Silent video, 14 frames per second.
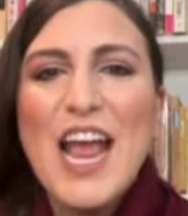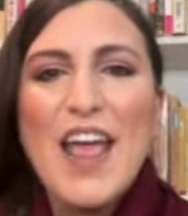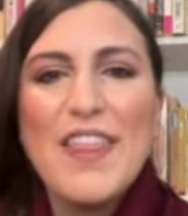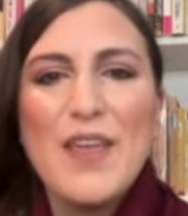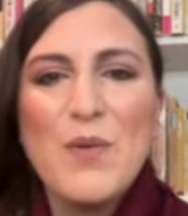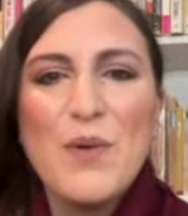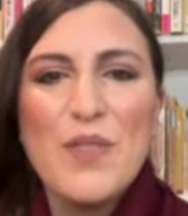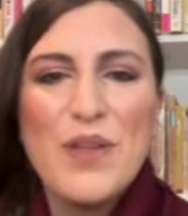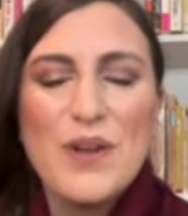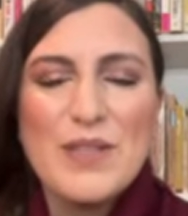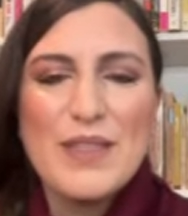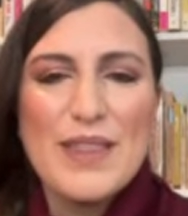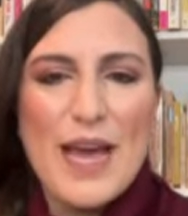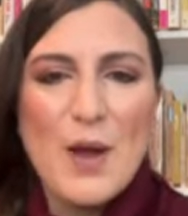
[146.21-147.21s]
And then when
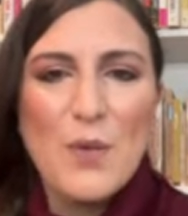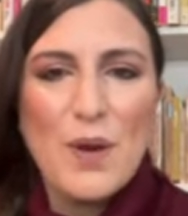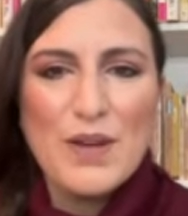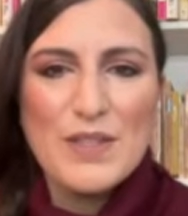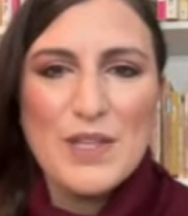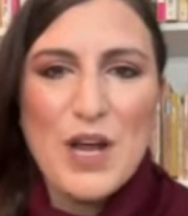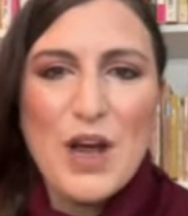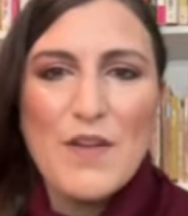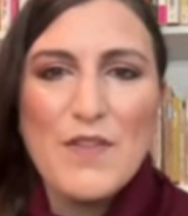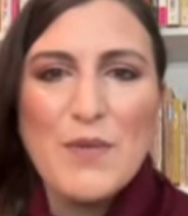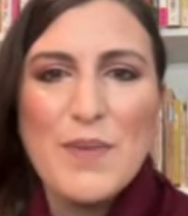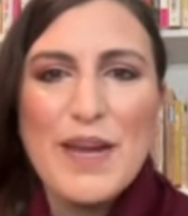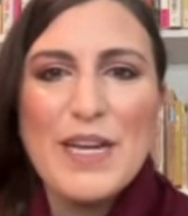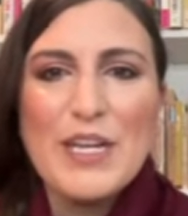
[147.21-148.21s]
that wears off,
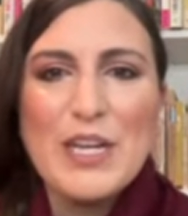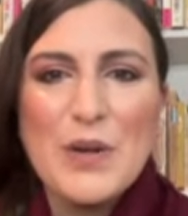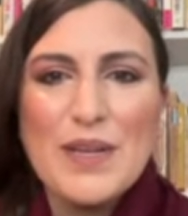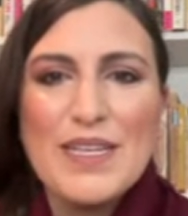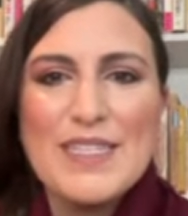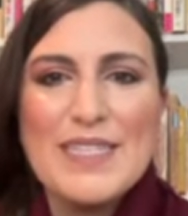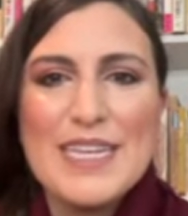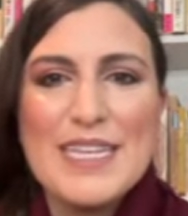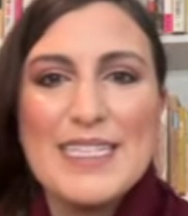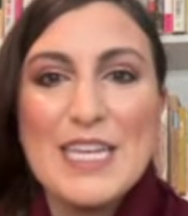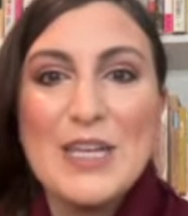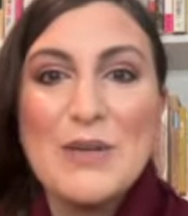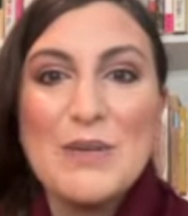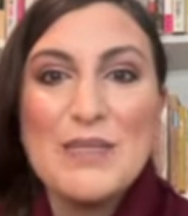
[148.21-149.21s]
you might notice things
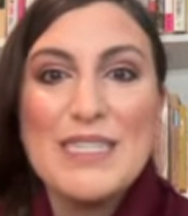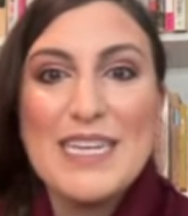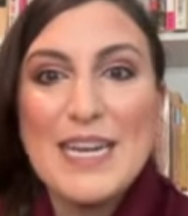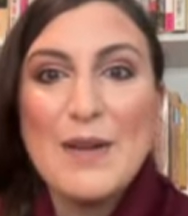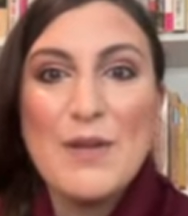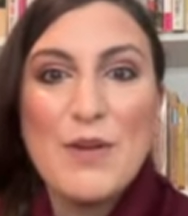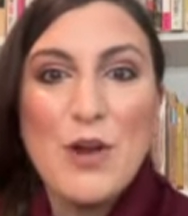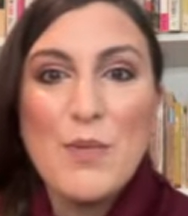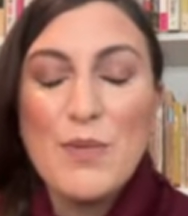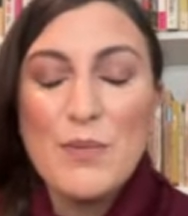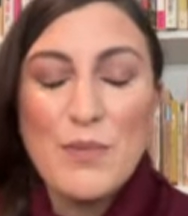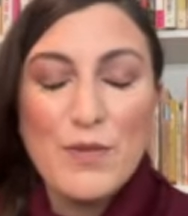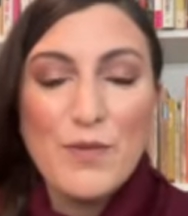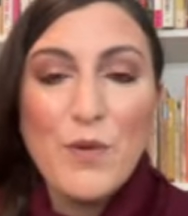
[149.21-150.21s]
that you didn't know
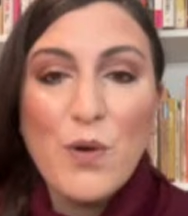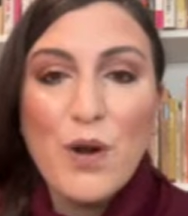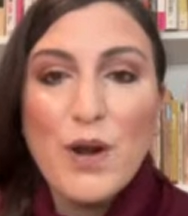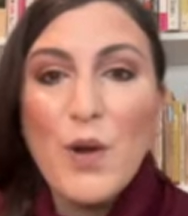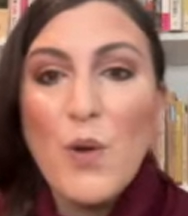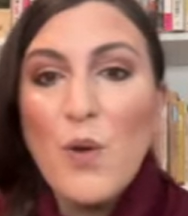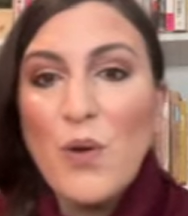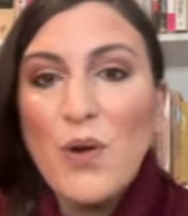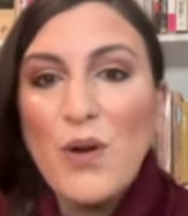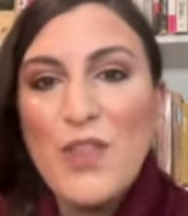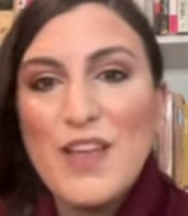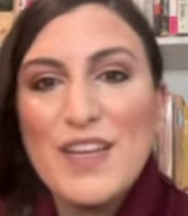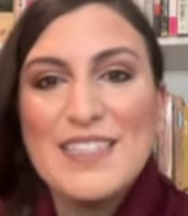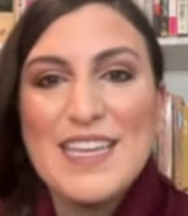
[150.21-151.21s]
before or
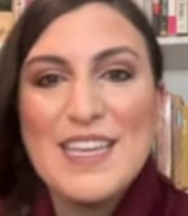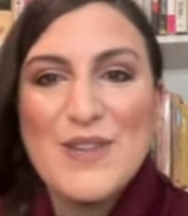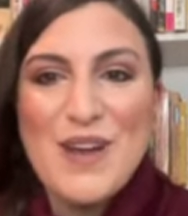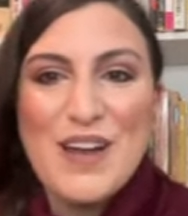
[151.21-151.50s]
things that you